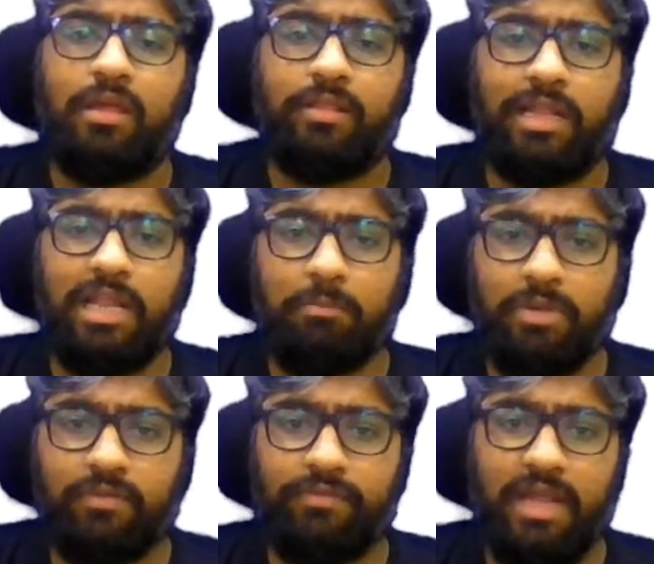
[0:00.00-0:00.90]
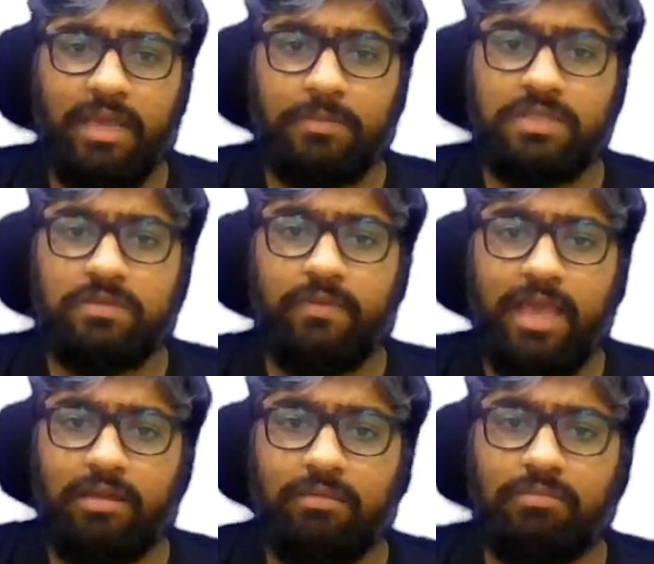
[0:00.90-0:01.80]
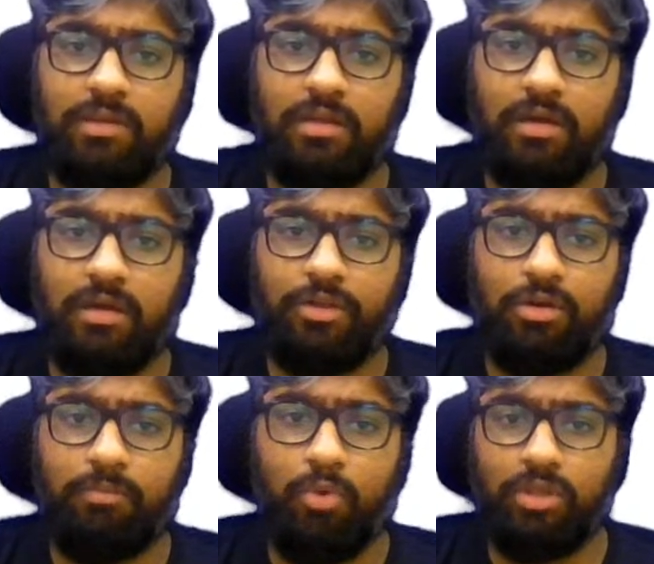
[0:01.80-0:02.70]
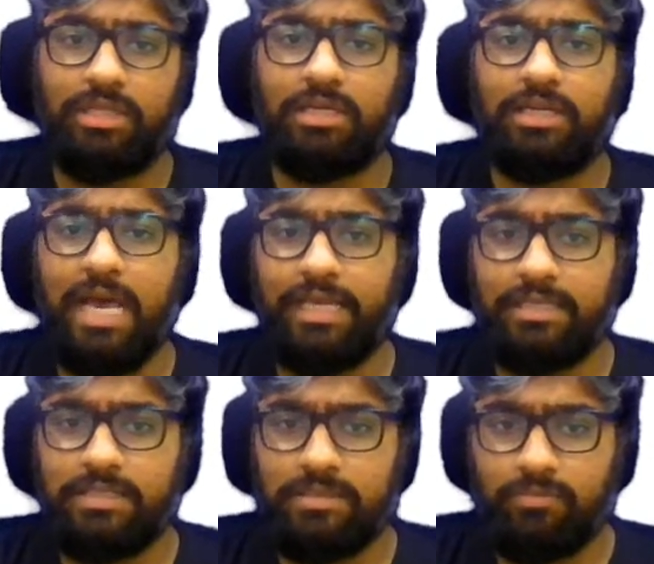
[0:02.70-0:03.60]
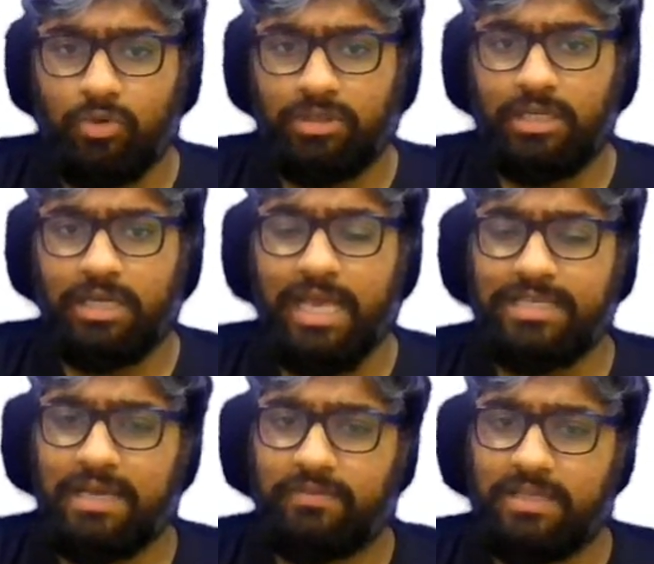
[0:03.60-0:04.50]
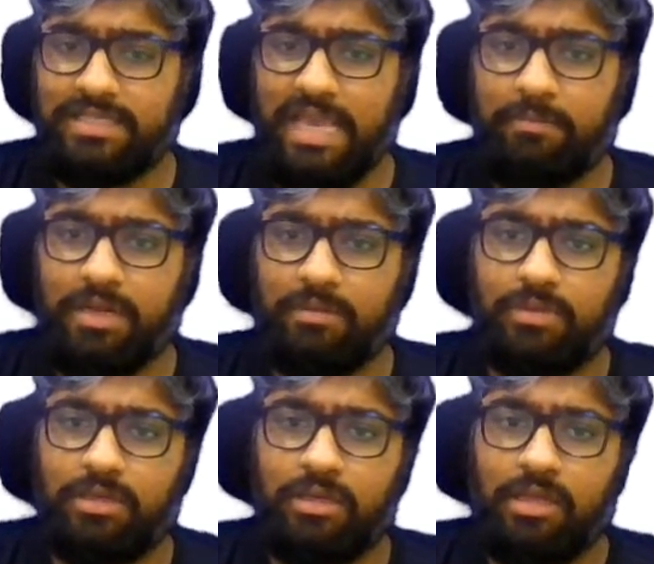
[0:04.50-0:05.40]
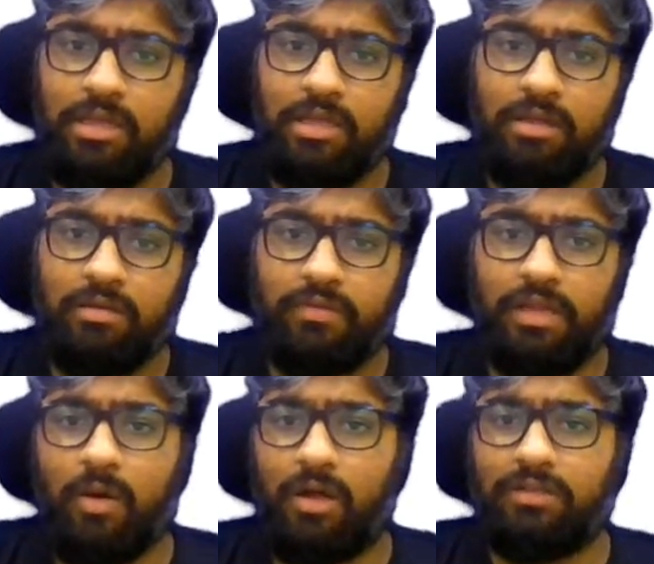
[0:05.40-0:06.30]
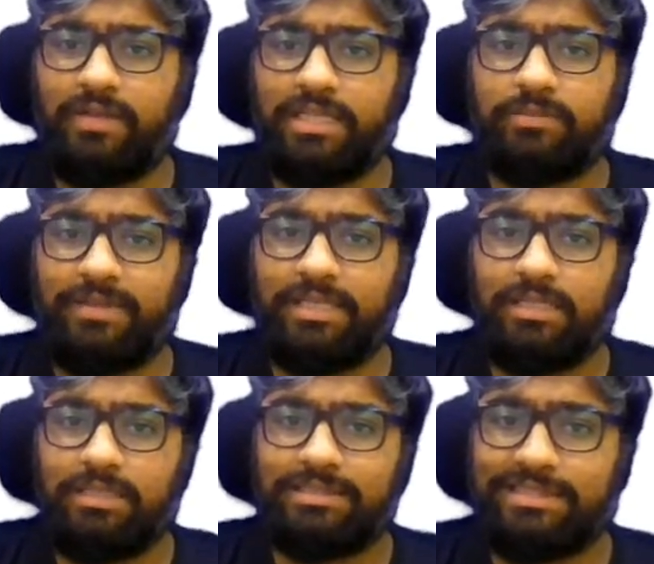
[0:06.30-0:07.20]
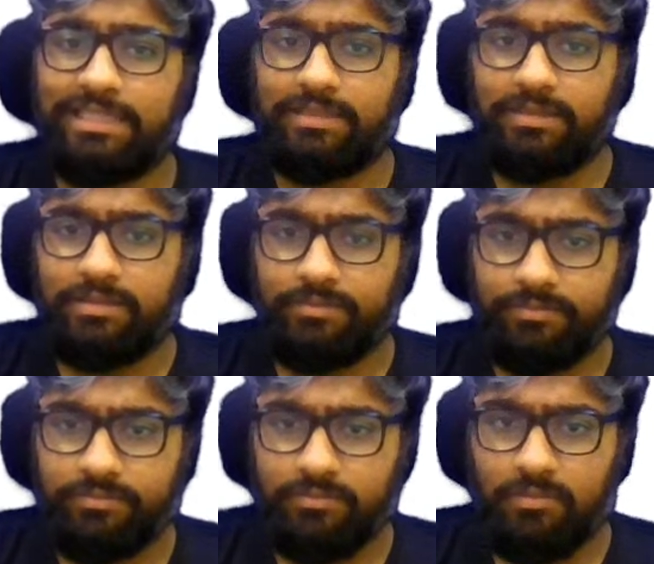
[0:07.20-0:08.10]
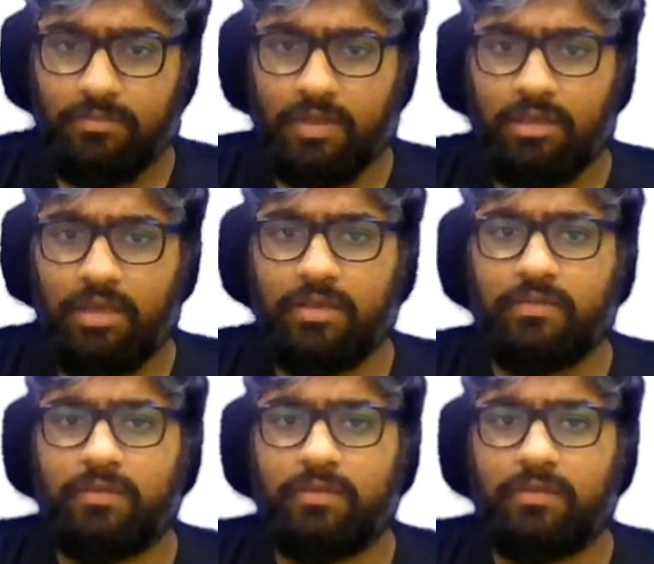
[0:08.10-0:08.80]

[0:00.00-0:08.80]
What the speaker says: the number of times when both the dice have the same number will always be 6. Yes.